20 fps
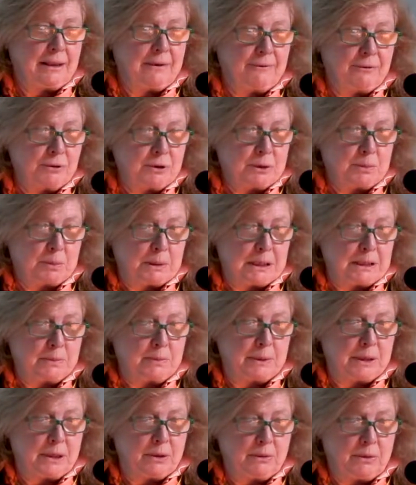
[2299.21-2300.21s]
in the first place
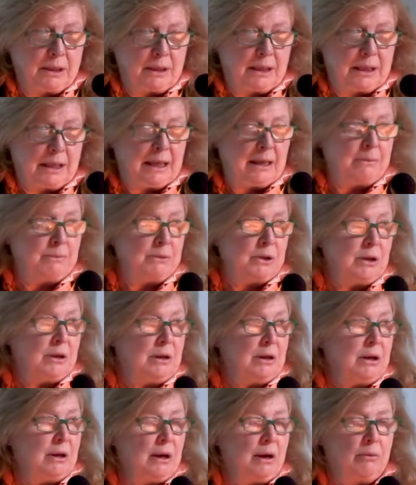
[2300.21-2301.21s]
but you can keep
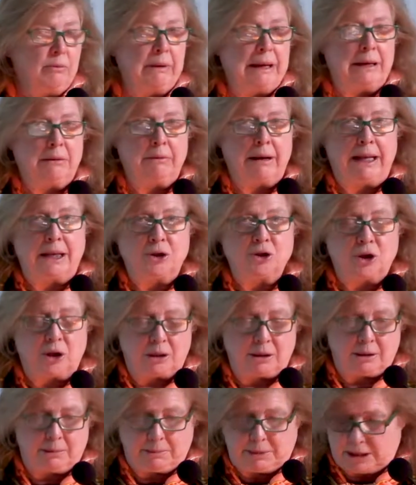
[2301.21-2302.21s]
uh,
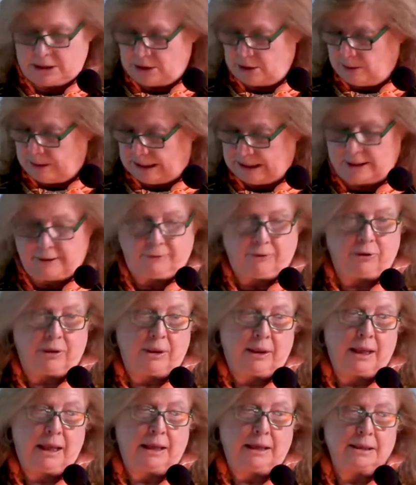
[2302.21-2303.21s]
rearranging them and doing
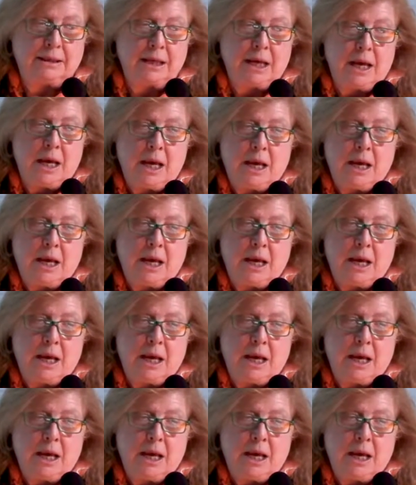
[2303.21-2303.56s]
different things